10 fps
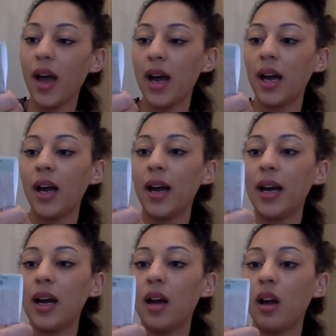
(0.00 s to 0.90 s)

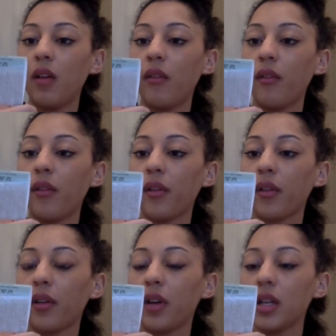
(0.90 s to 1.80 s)
and
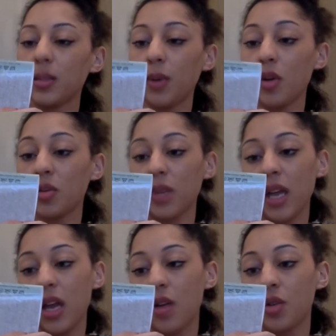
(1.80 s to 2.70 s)
it's approximately
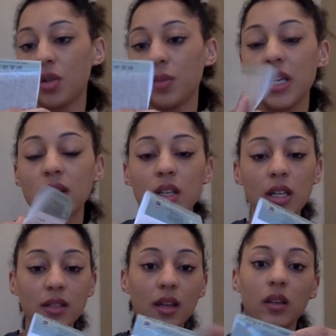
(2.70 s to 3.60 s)
800
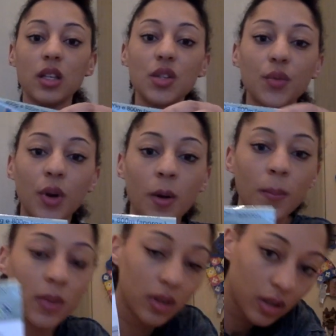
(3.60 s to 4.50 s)
metres, and it's from